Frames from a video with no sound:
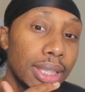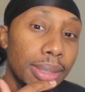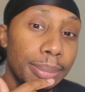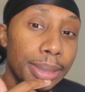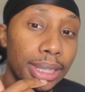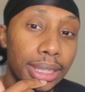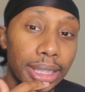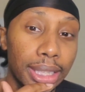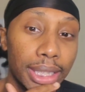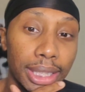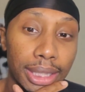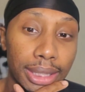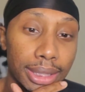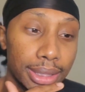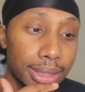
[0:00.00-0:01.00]

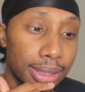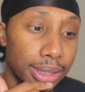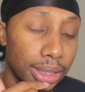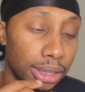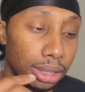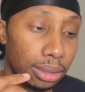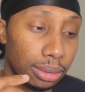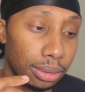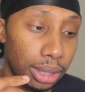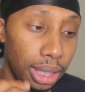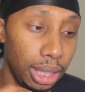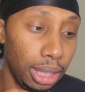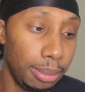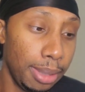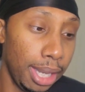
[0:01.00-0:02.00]
because, you know,
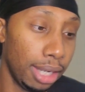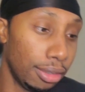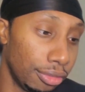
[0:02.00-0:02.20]
he made